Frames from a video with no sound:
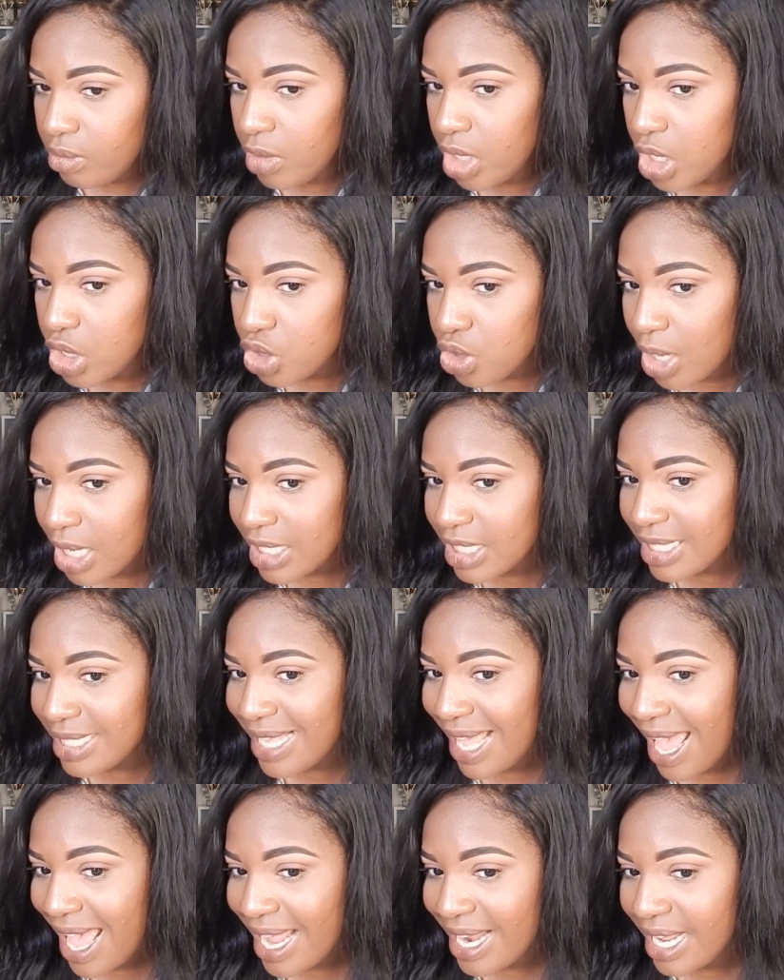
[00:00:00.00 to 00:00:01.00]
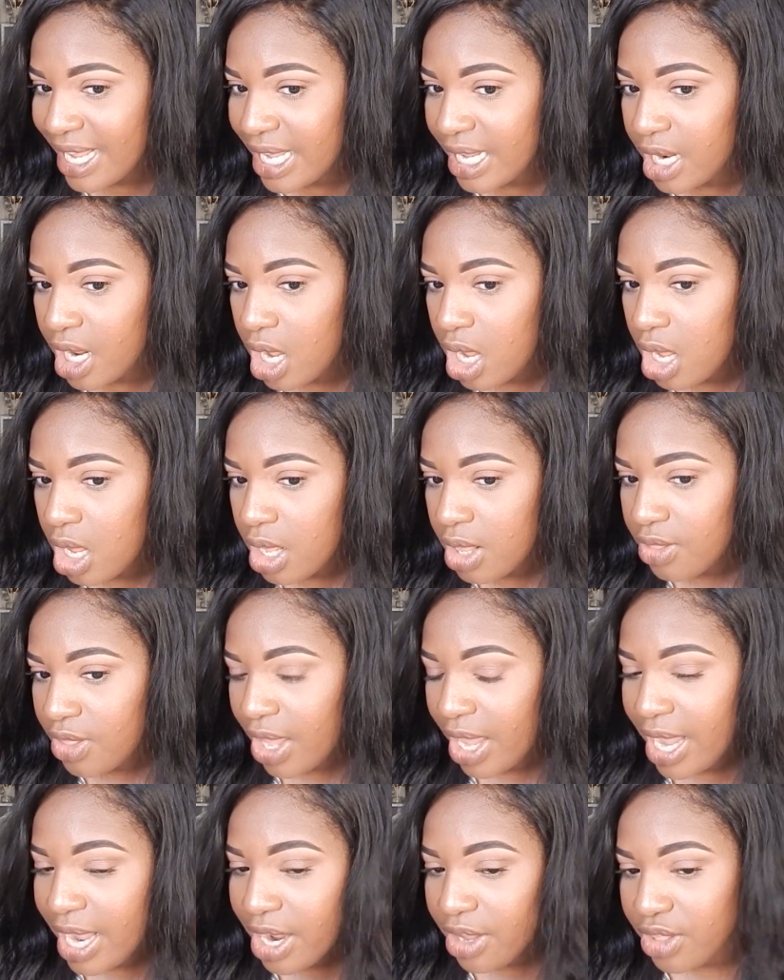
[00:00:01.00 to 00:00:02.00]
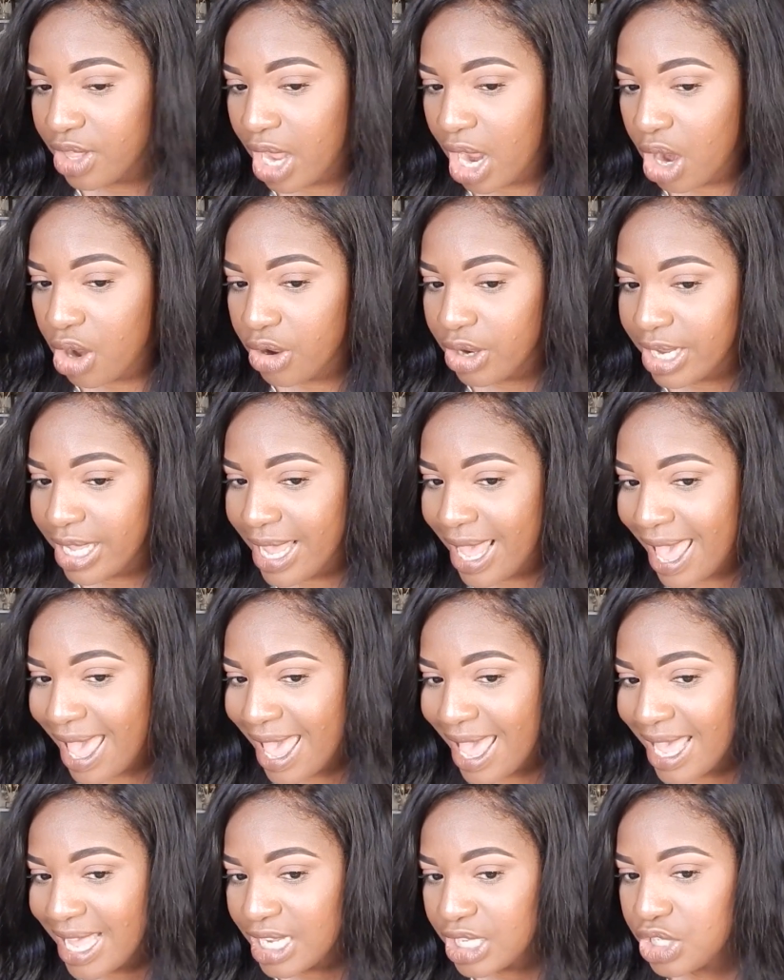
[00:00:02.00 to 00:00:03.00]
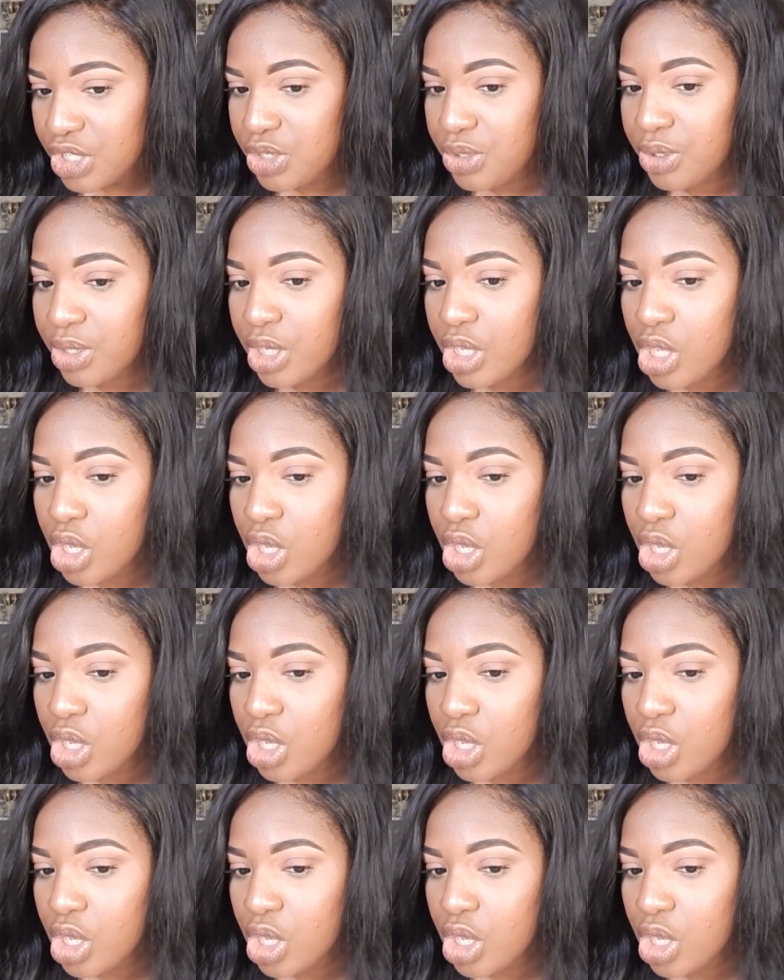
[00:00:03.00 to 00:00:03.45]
so I just added the hair that I already had to the